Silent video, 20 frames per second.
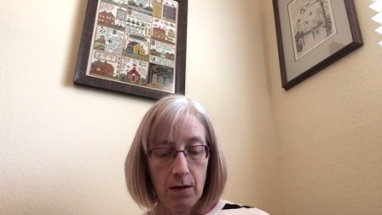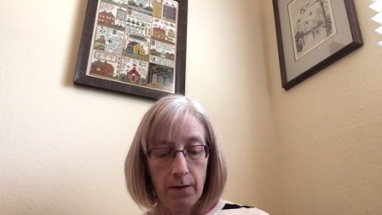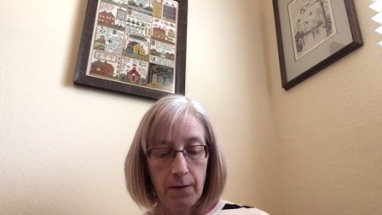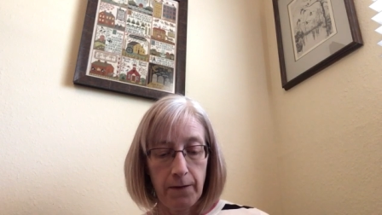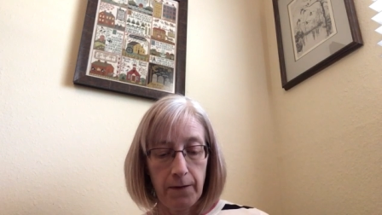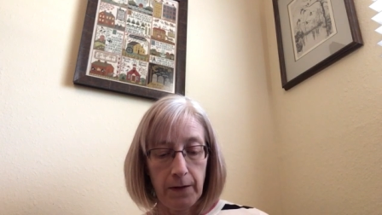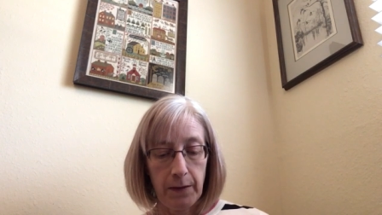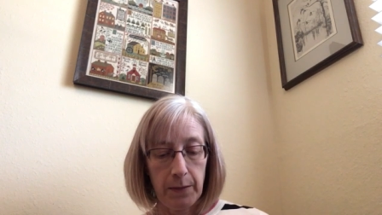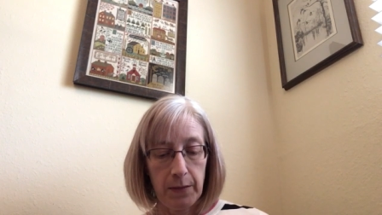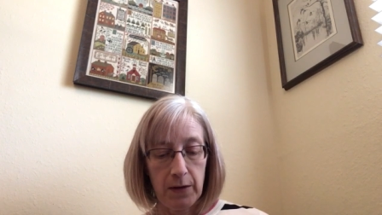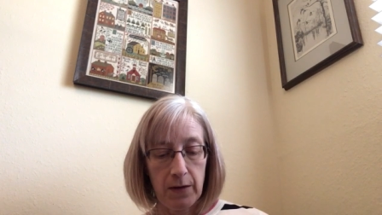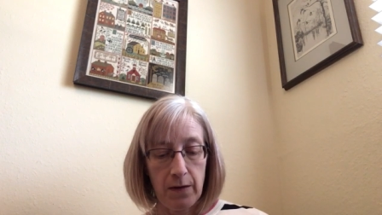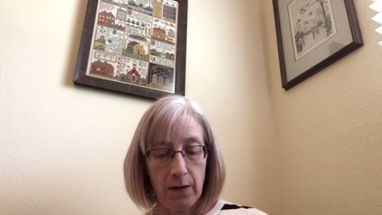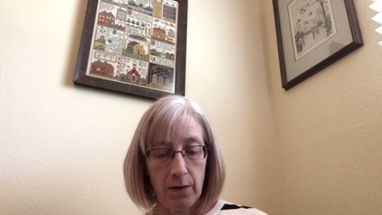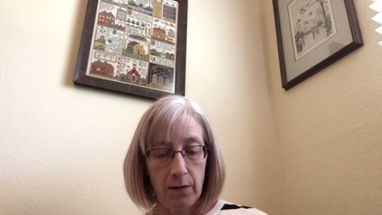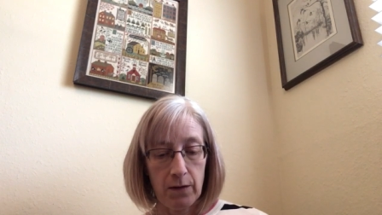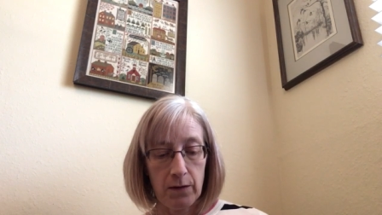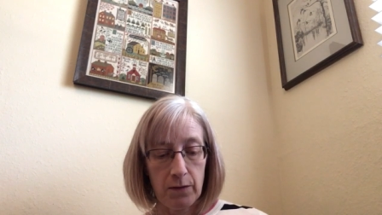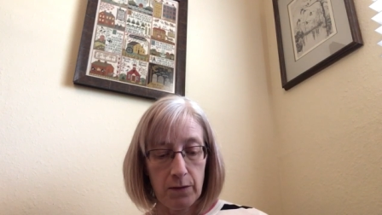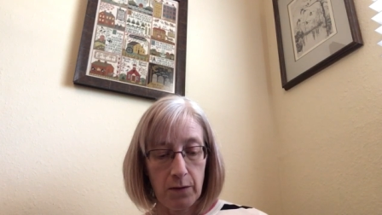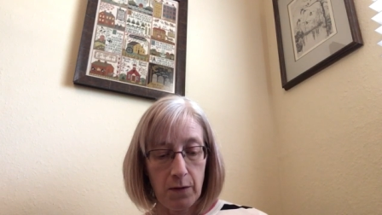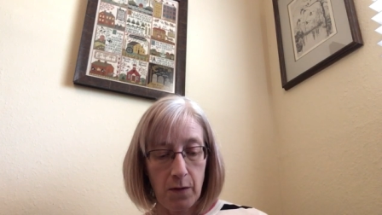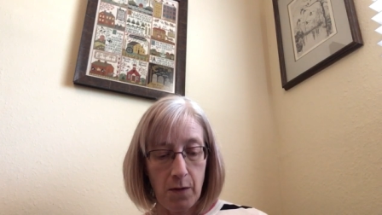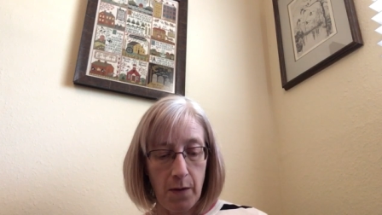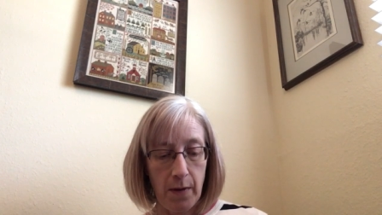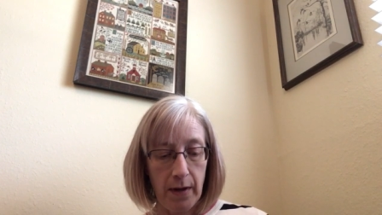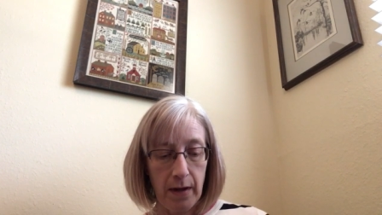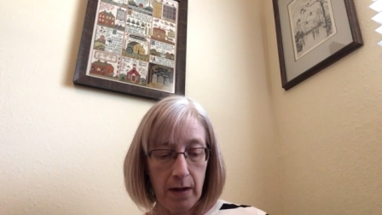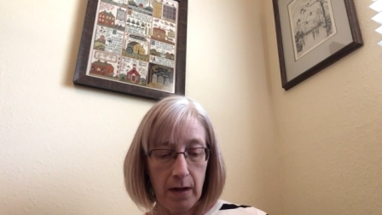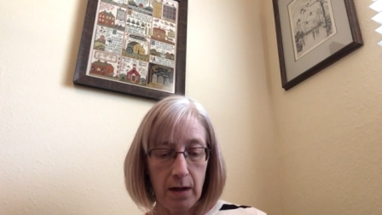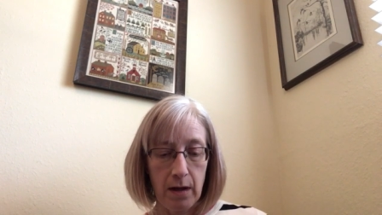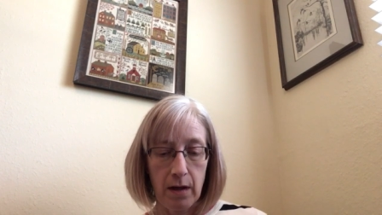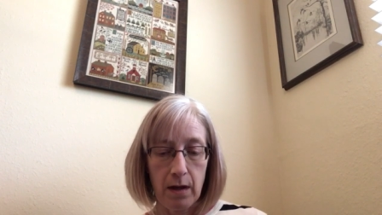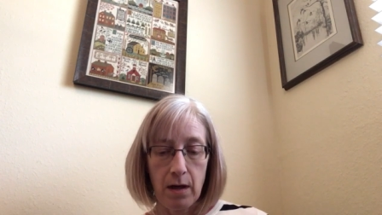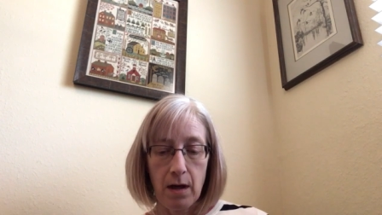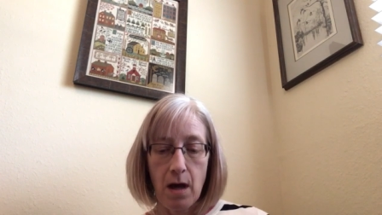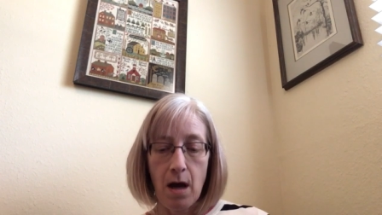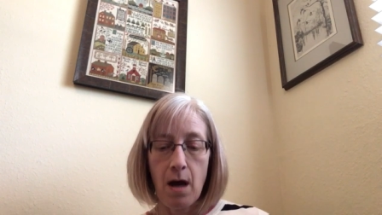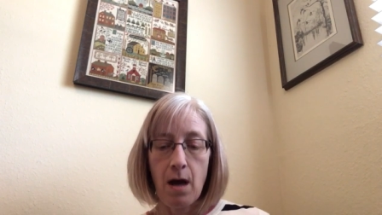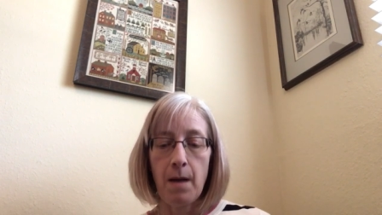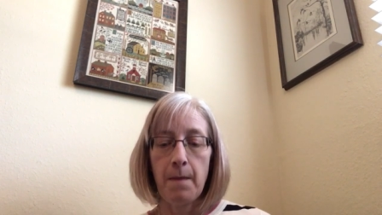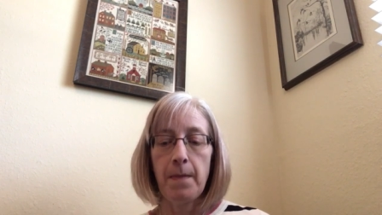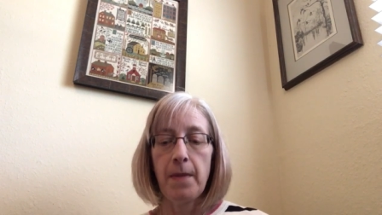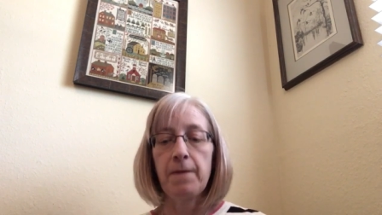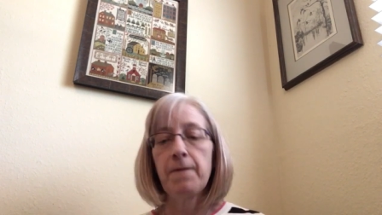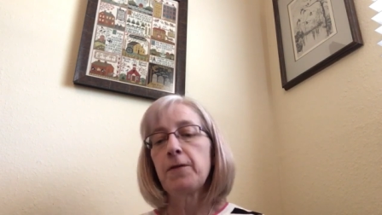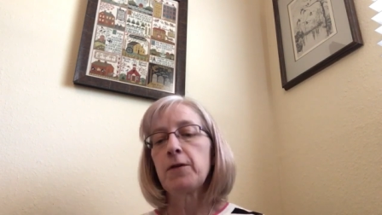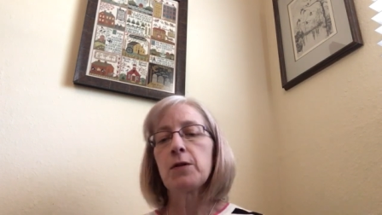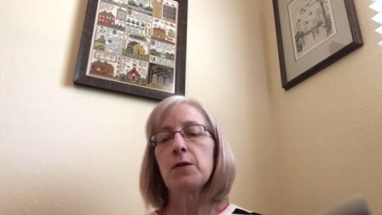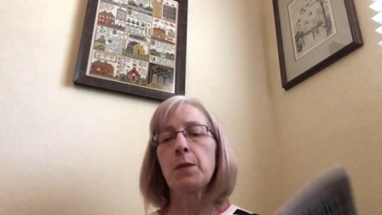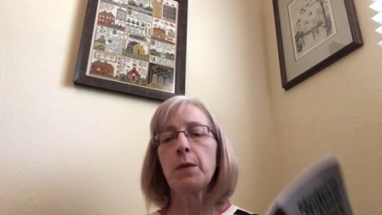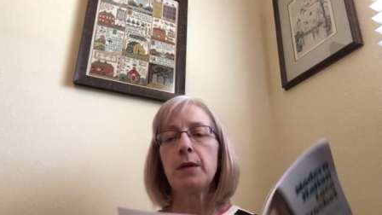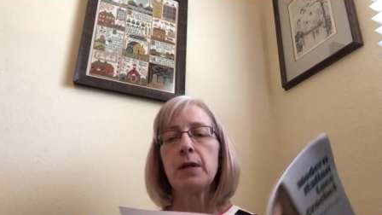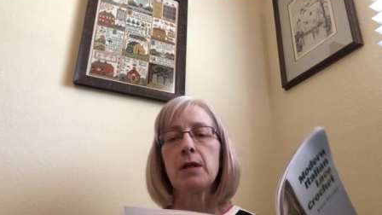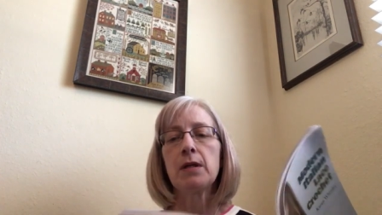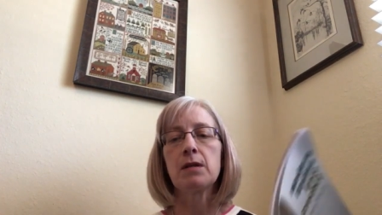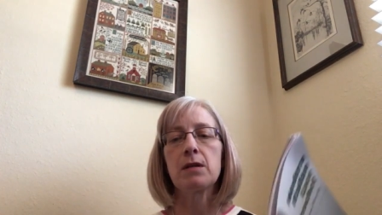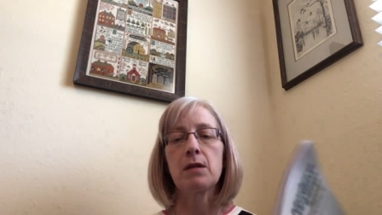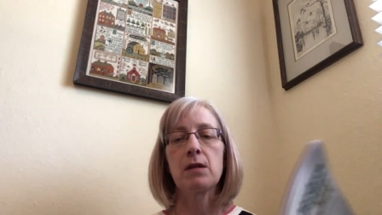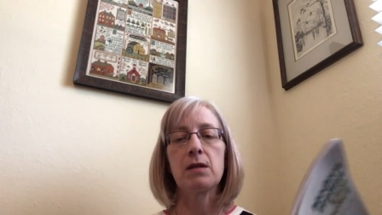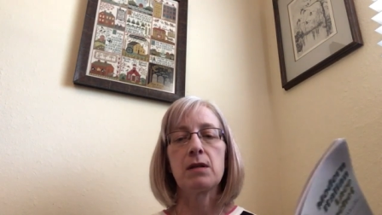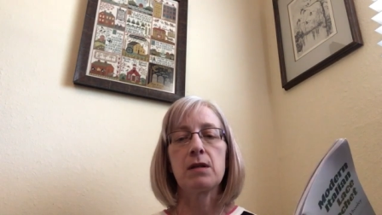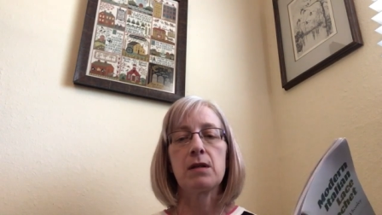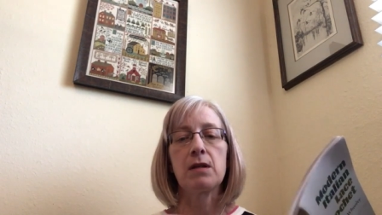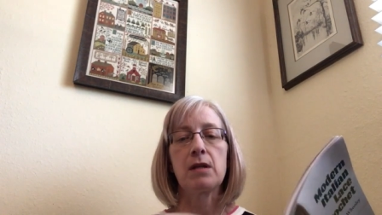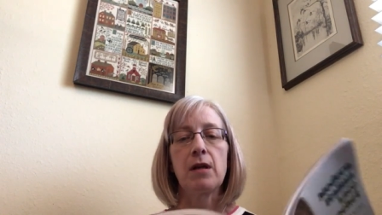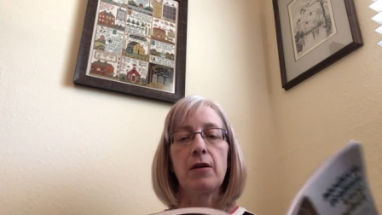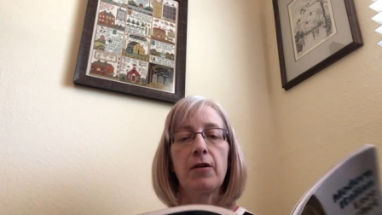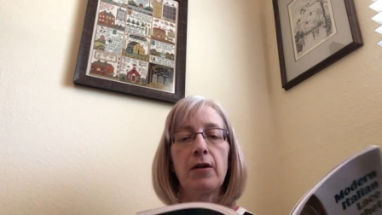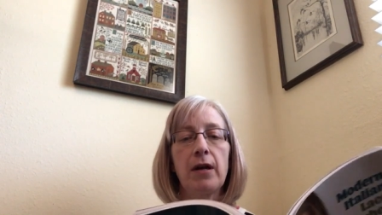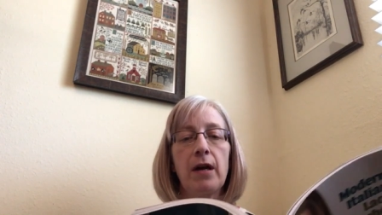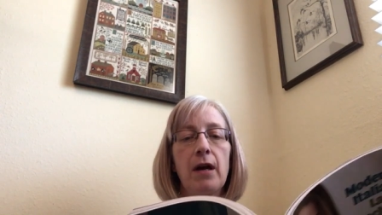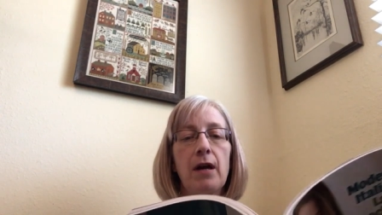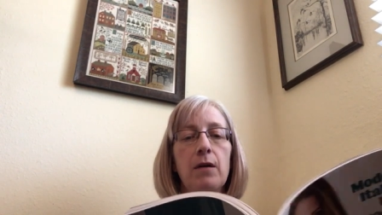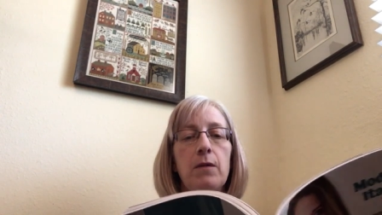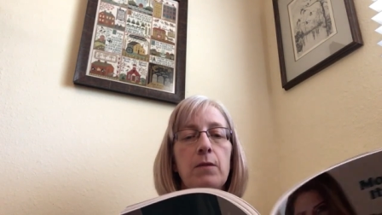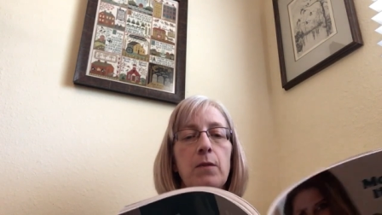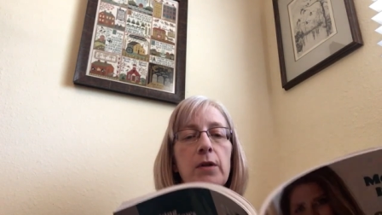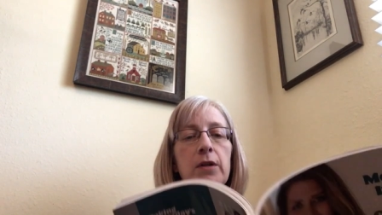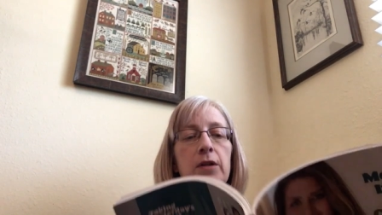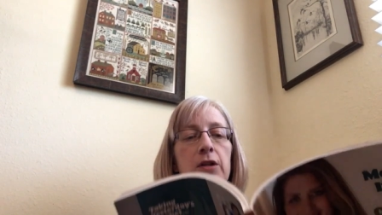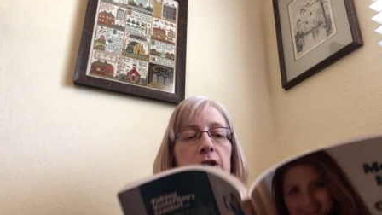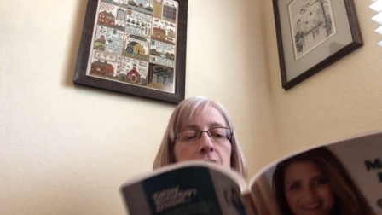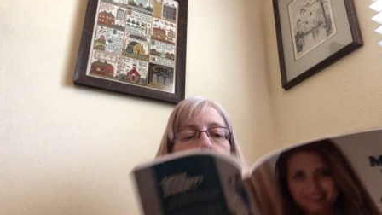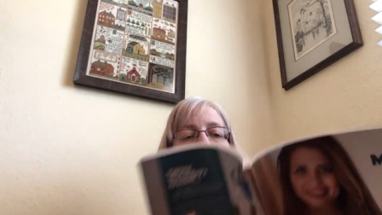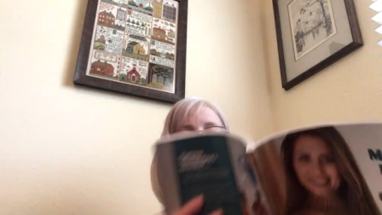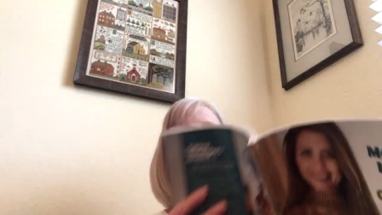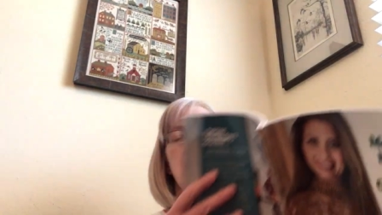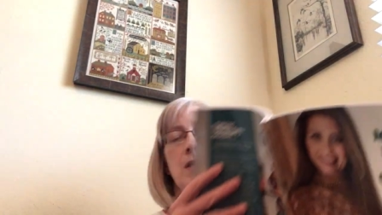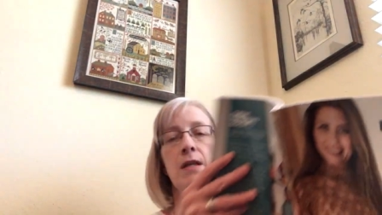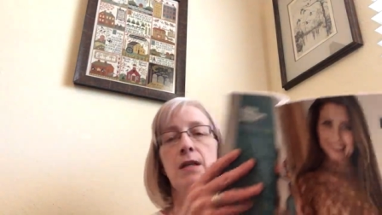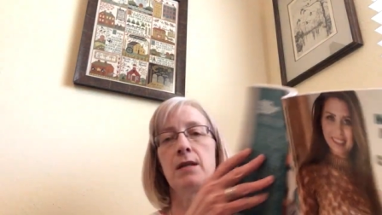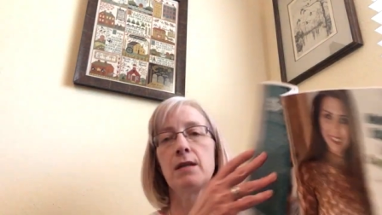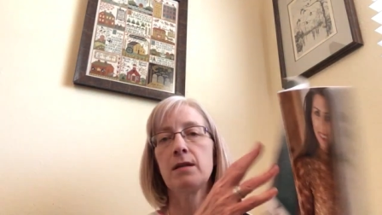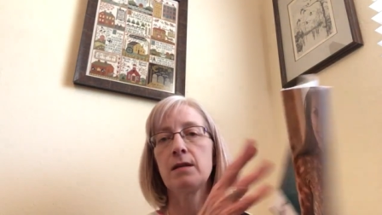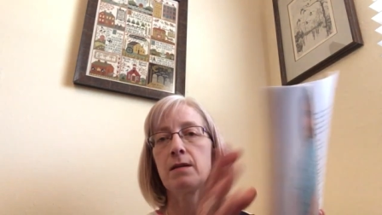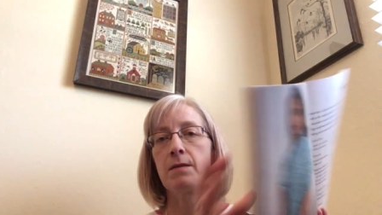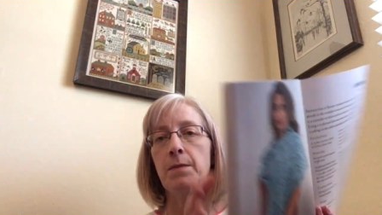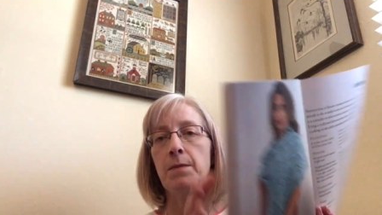flip to those real quick. The first one is Costeria, which is